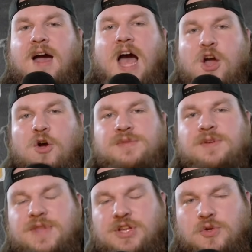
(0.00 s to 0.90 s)
I hope
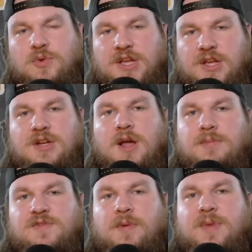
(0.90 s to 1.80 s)
something truly good
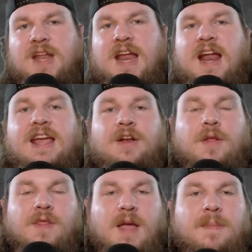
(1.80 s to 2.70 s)
comes from it, and I
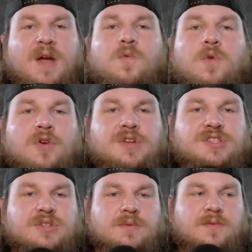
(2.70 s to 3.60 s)
can let my
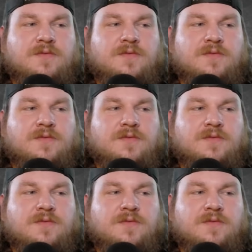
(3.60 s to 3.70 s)
worries